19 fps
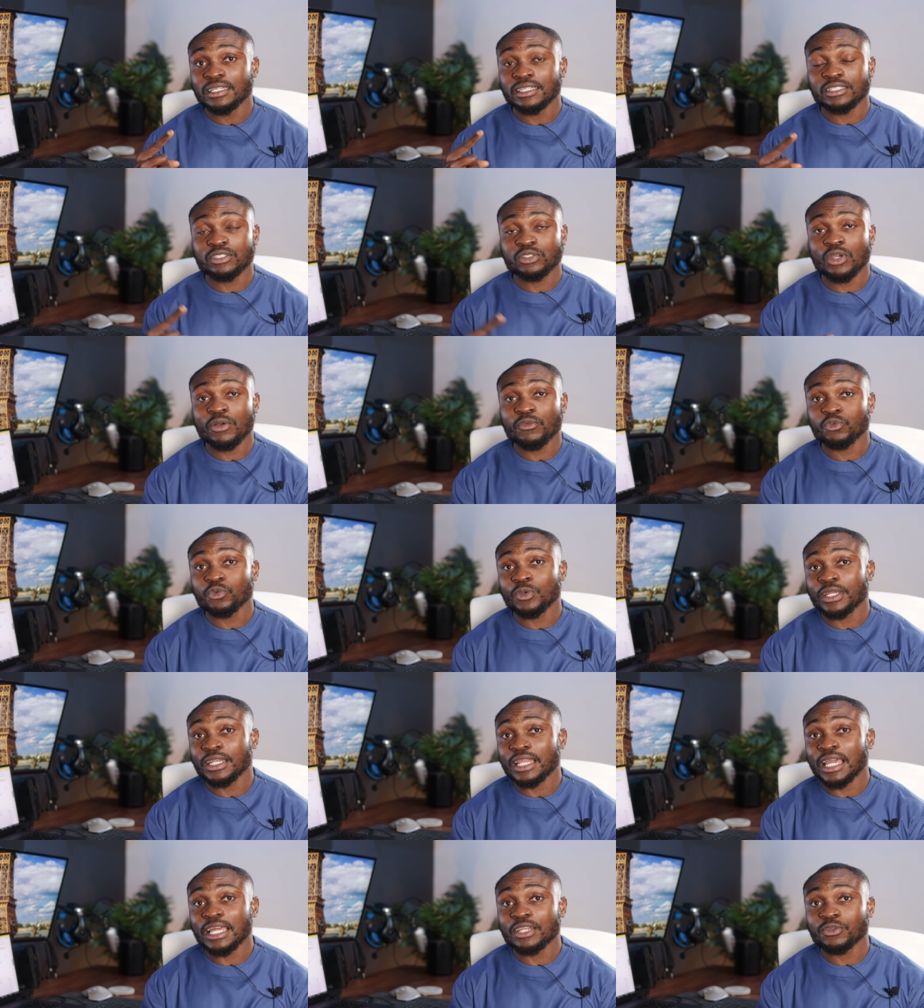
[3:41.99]
The
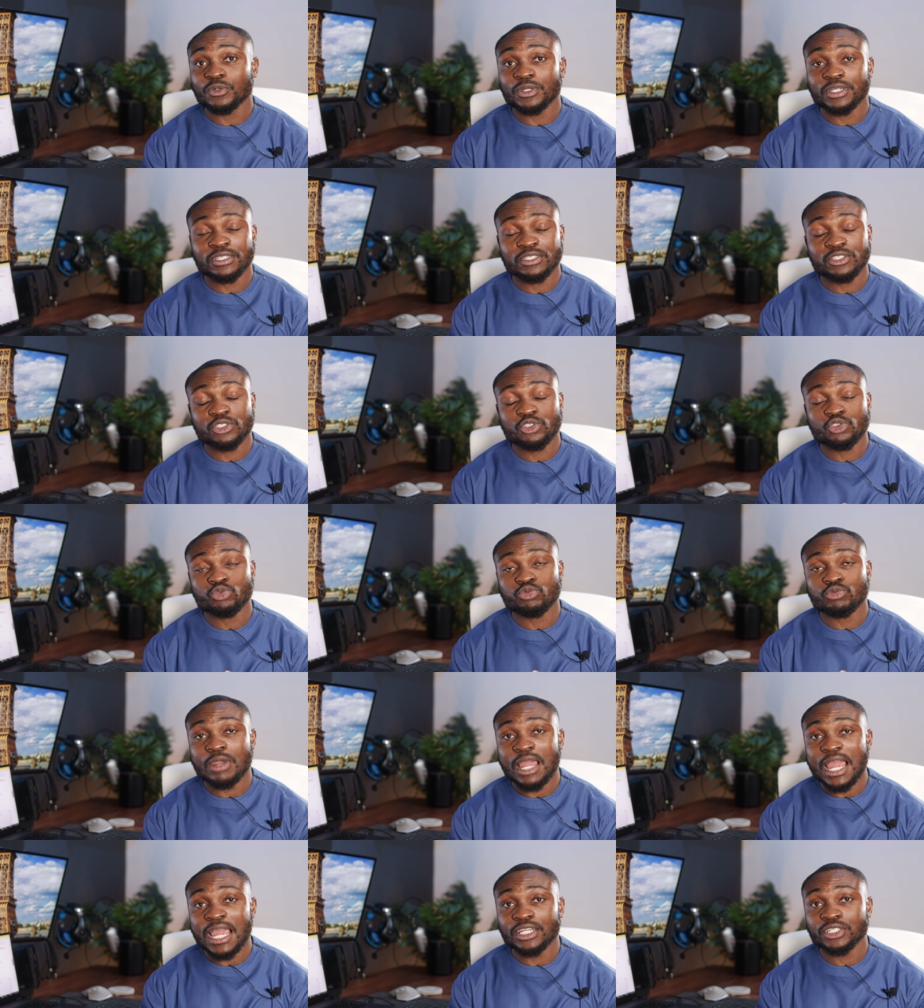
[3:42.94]
software and hardware is
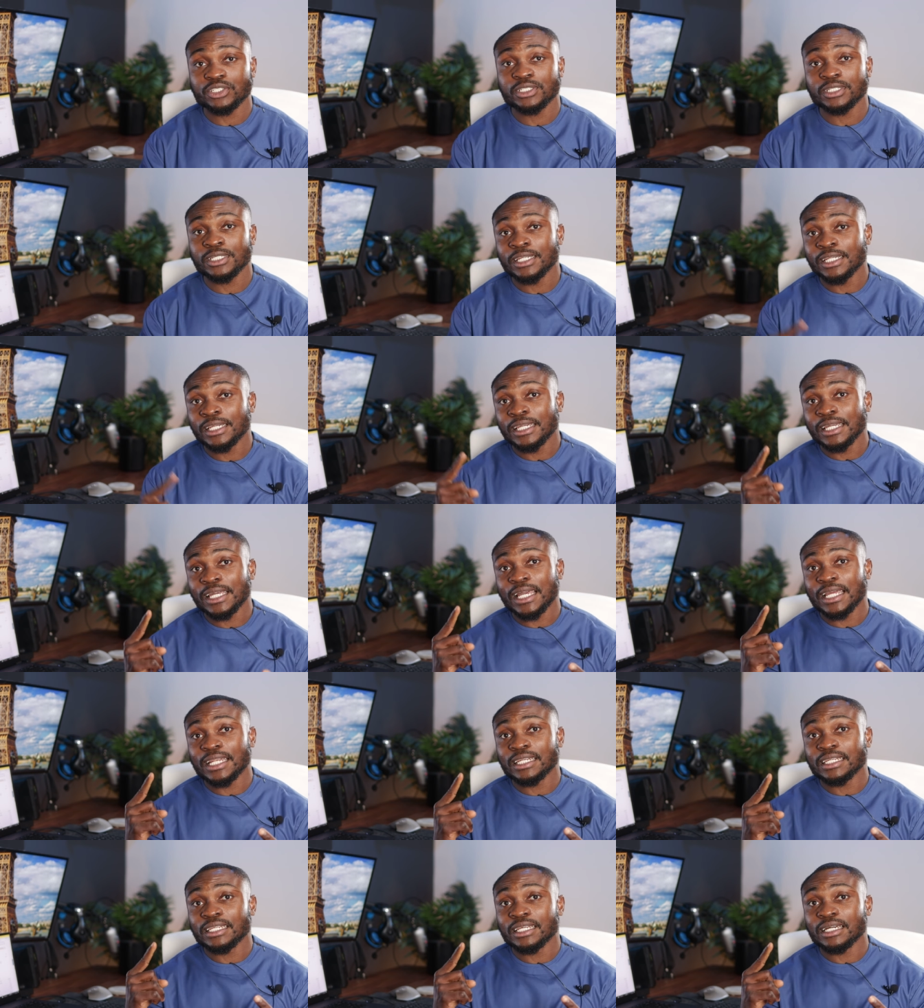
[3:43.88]
trash
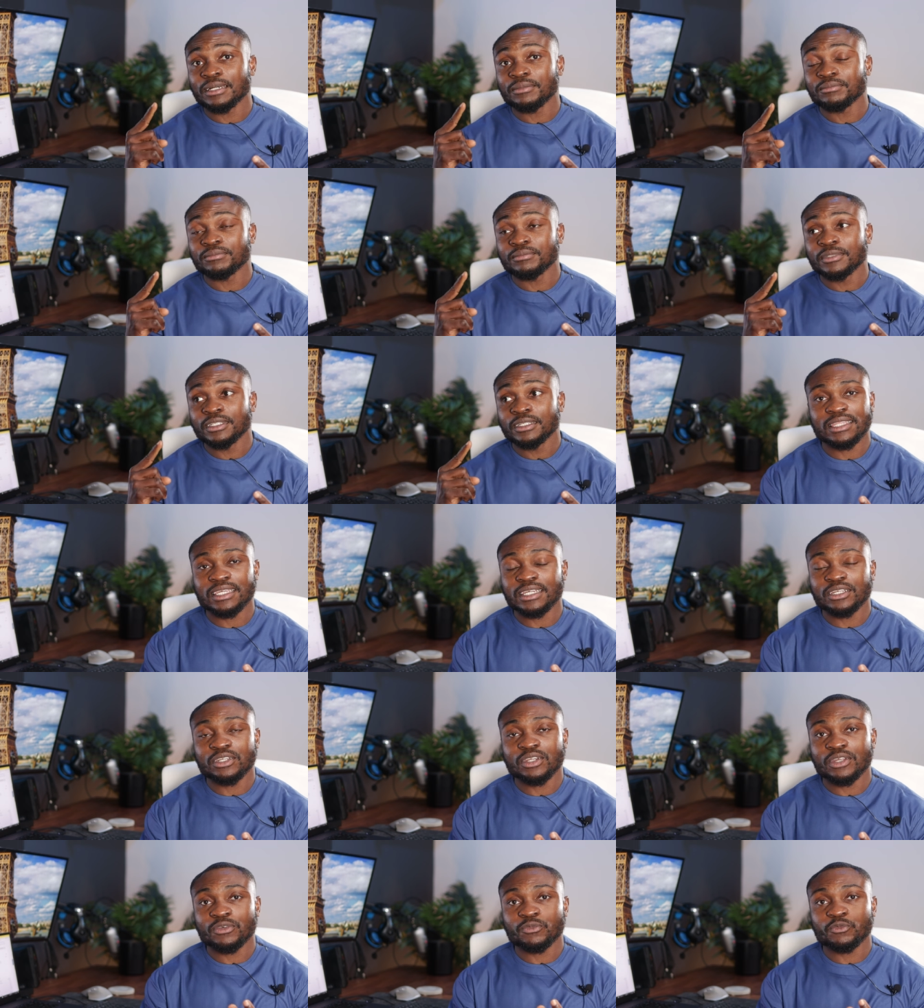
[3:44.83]
and um,
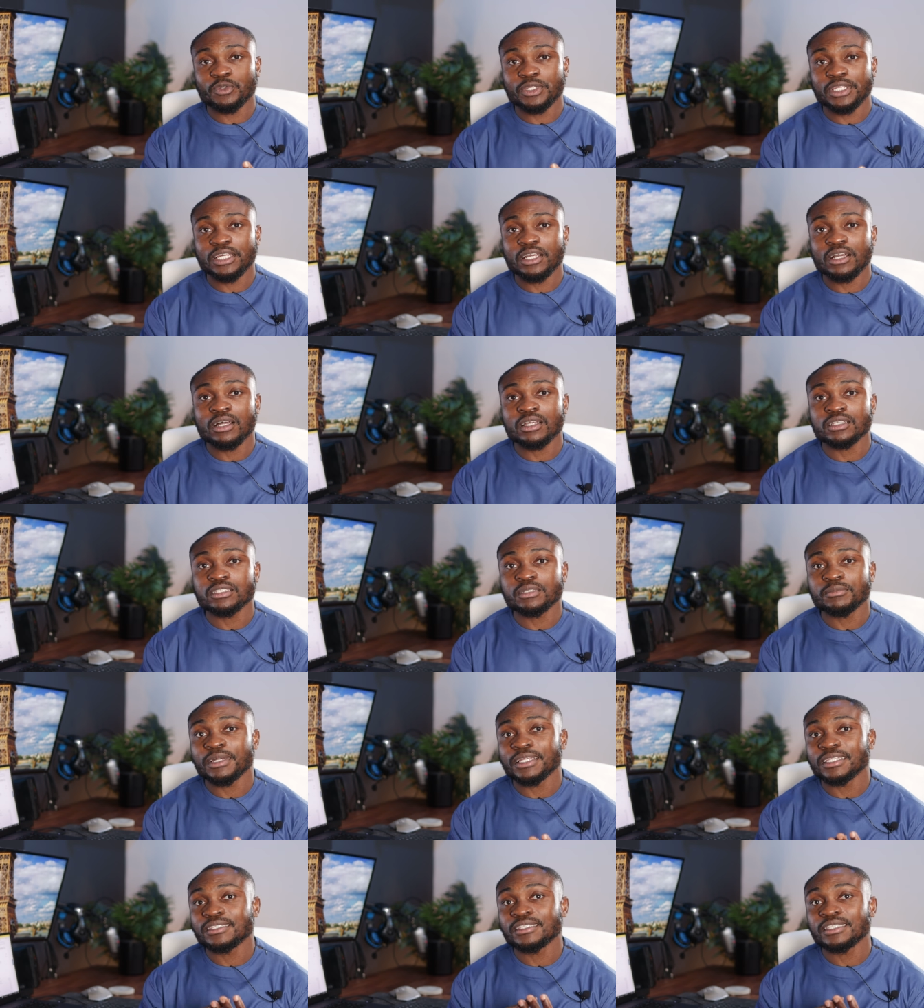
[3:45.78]
they're not really
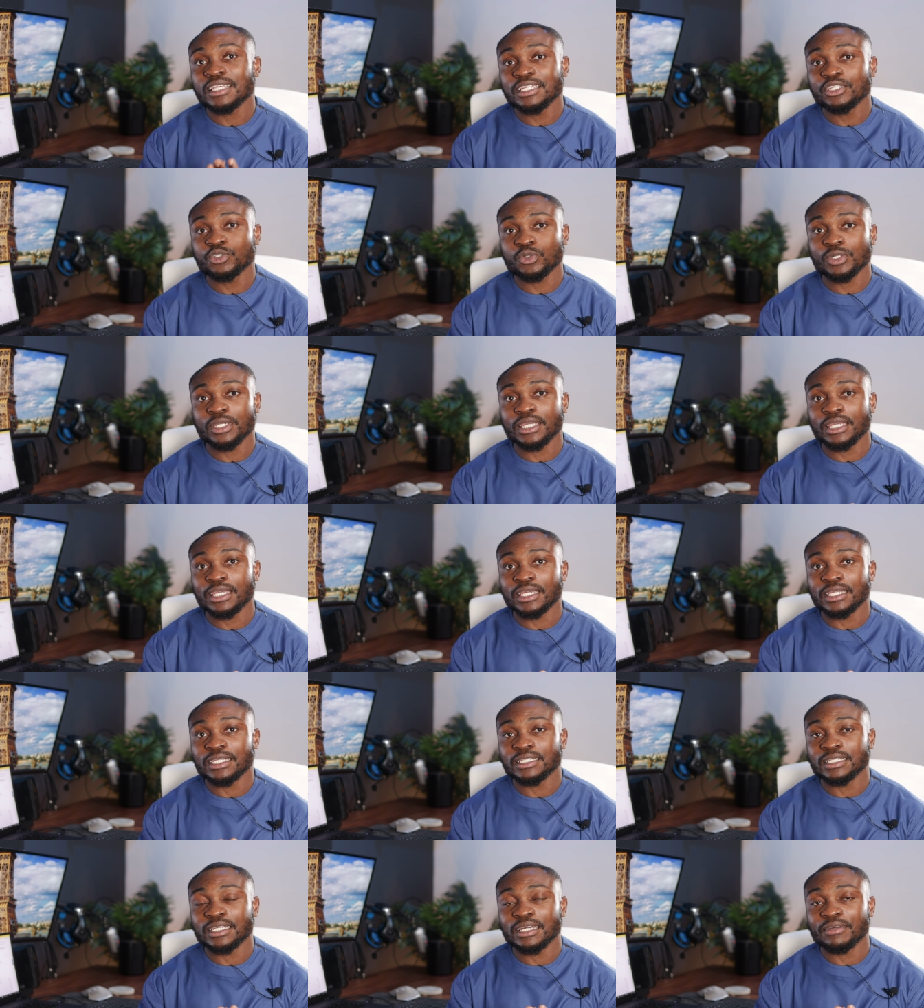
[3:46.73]
customer centric
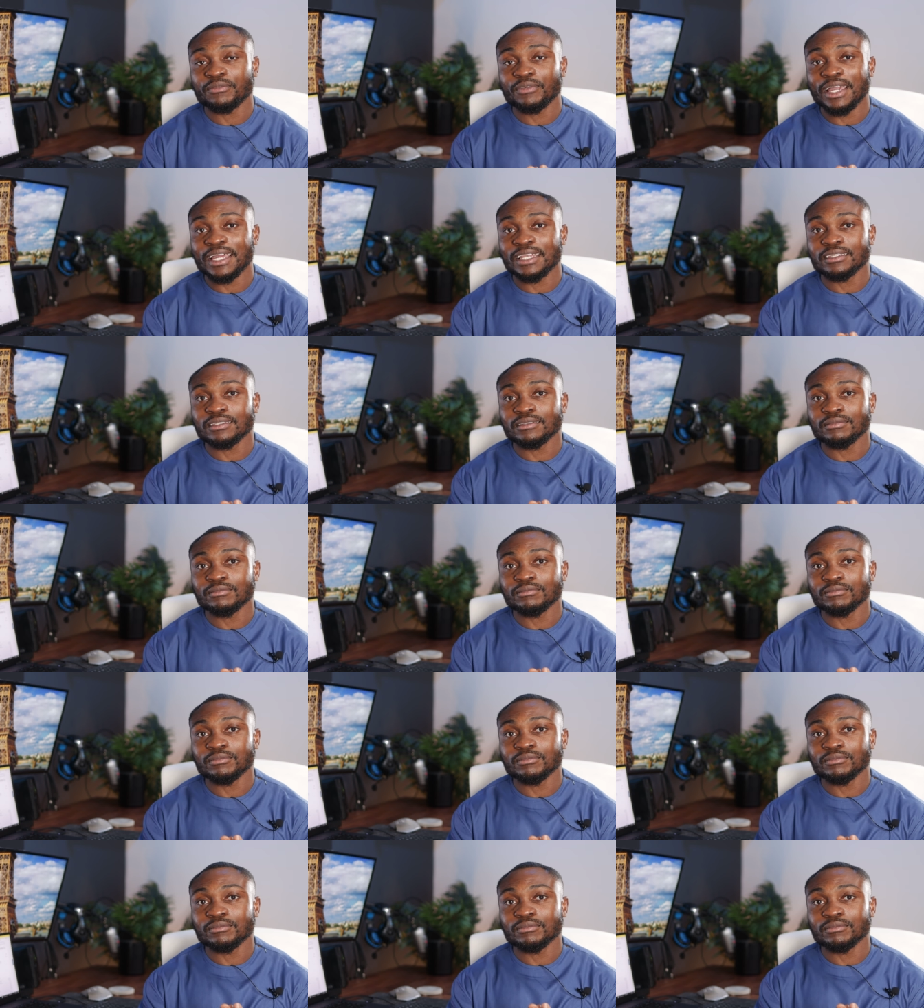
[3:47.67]
and I've uh, had